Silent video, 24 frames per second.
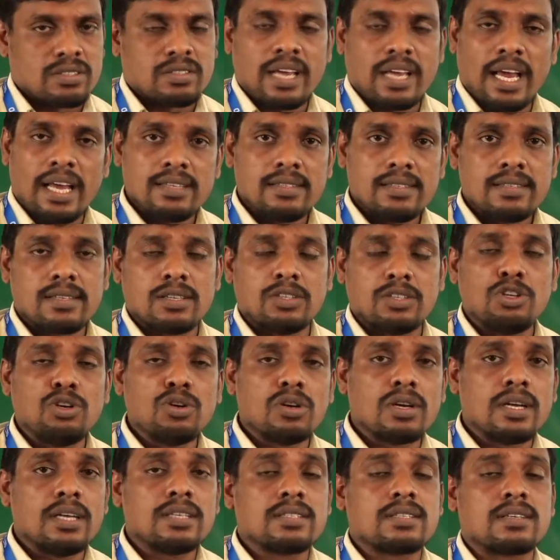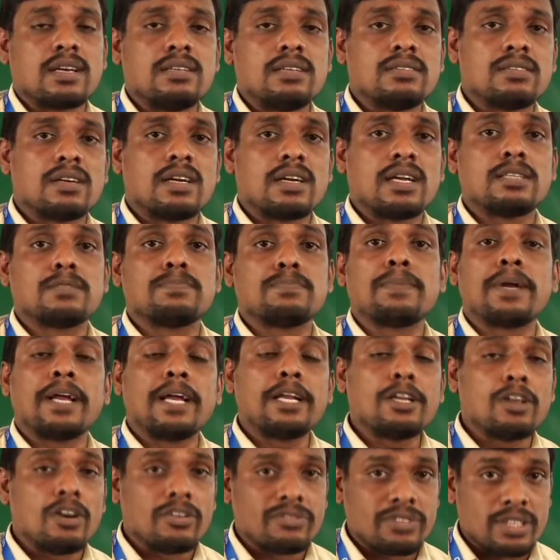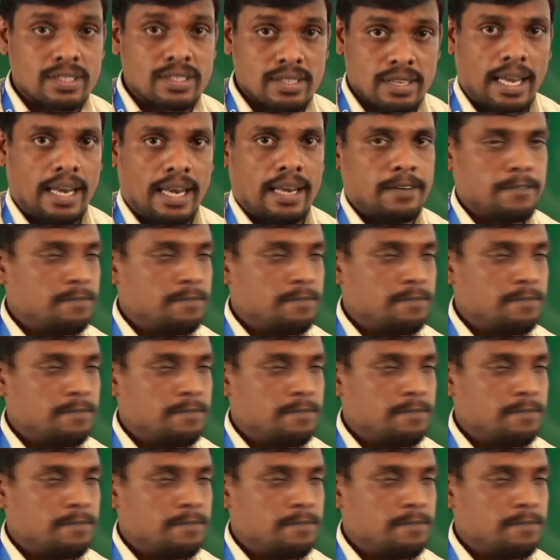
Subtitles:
hence nucleus considered as brain of the cell.